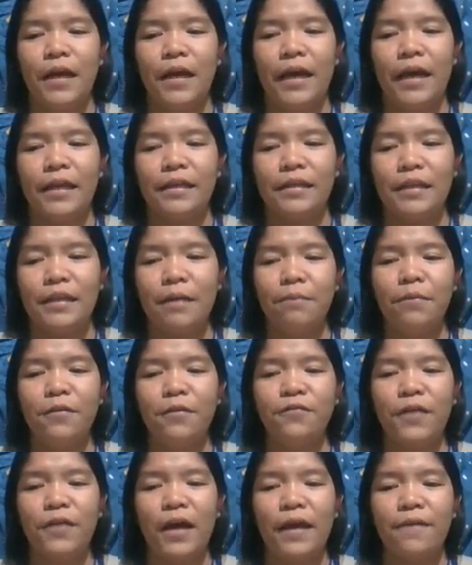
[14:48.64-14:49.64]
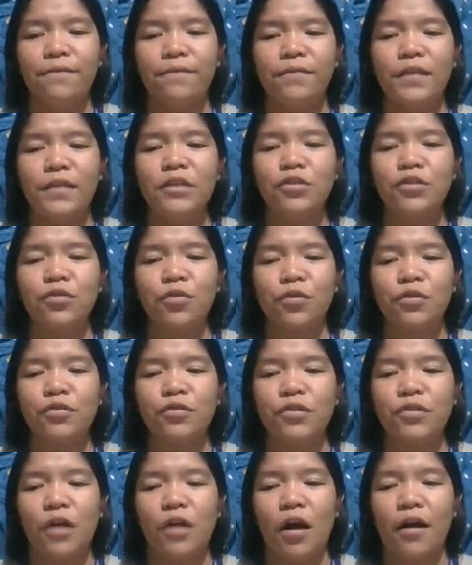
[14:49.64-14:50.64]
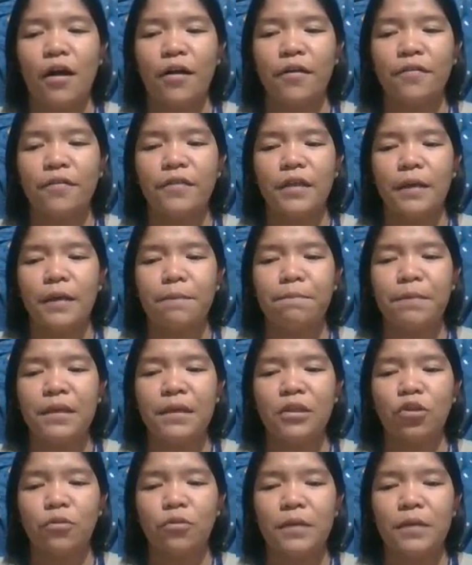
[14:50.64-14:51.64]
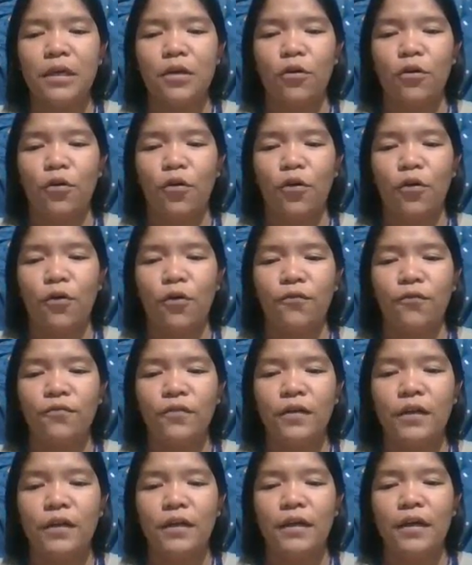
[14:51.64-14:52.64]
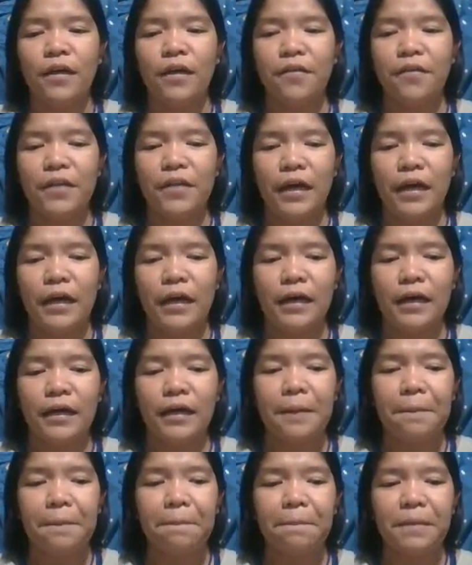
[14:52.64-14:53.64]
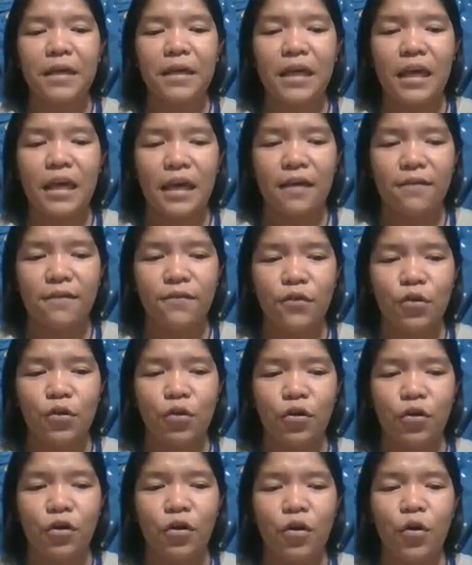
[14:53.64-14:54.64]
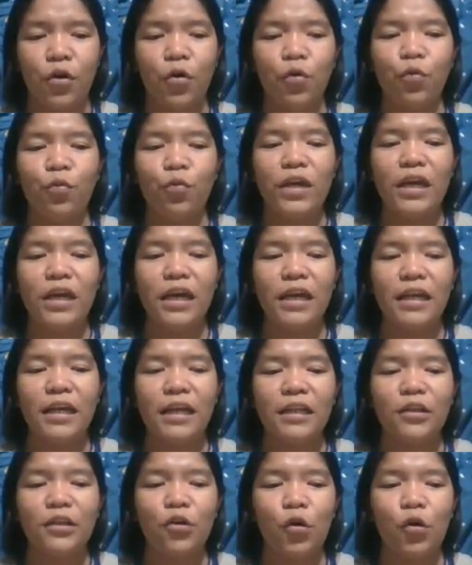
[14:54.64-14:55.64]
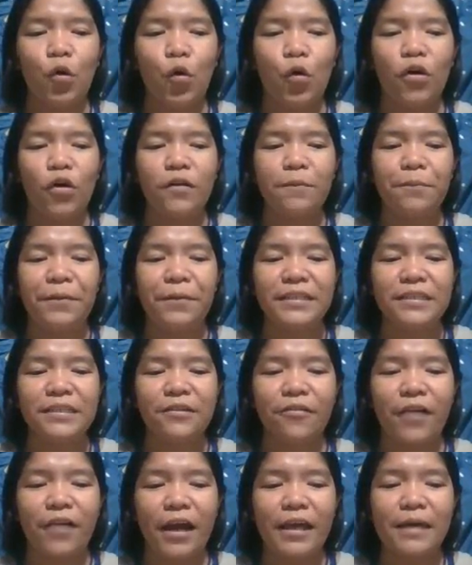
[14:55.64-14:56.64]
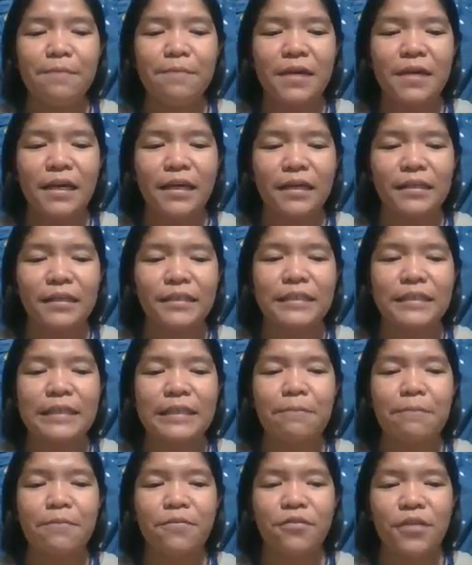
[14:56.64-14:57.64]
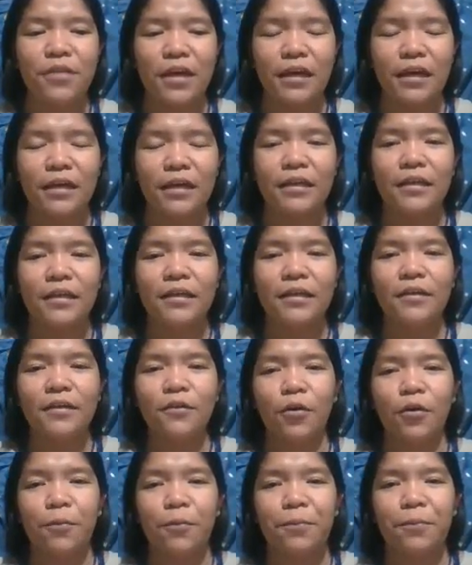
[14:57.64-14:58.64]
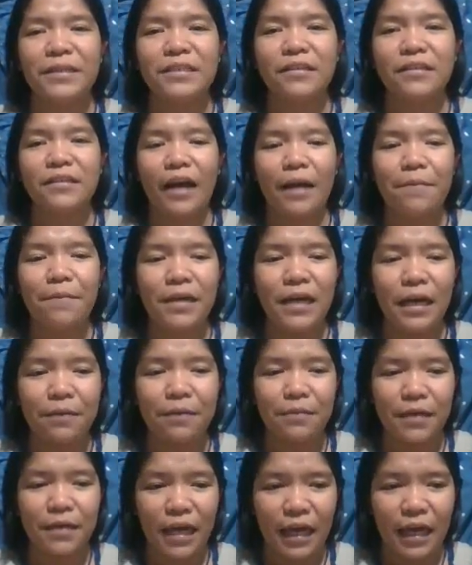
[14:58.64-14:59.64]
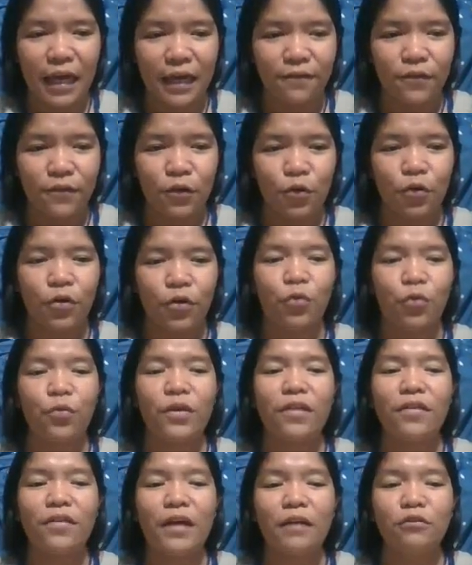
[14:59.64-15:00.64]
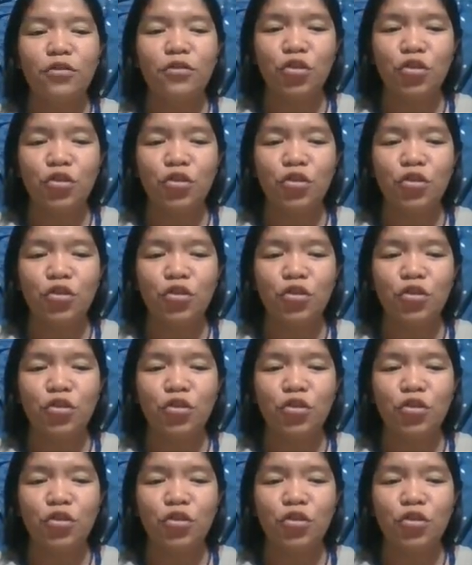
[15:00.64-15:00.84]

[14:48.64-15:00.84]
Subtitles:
And number 5, teachers are the epitome of the behavior. We cannot go on prescribing something or prescribing a behavior without